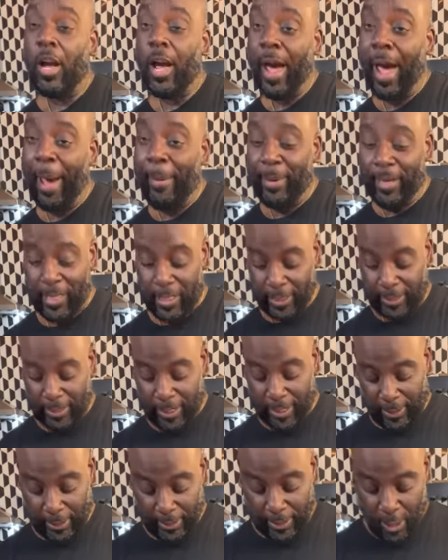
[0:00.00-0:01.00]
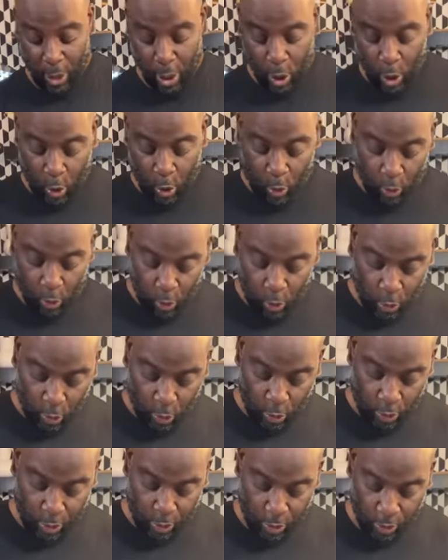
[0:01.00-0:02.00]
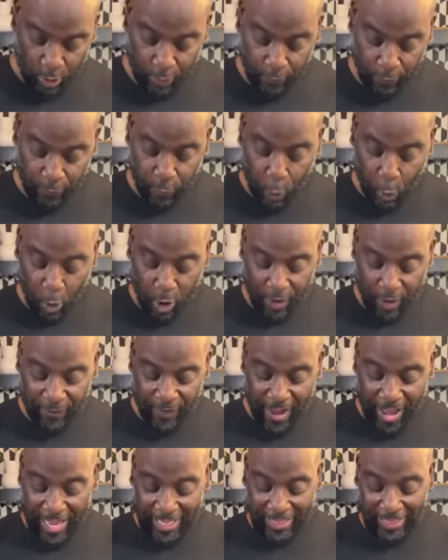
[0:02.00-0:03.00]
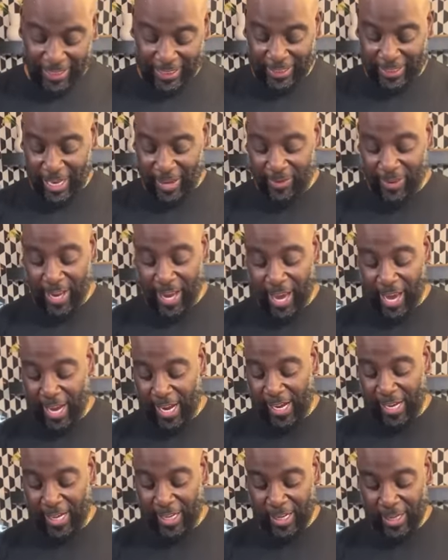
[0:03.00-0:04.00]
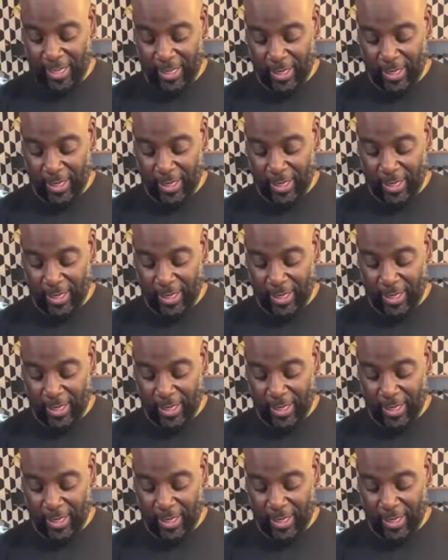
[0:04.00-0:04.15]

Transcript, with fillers: How many is this? Four, five, six, seven, eight,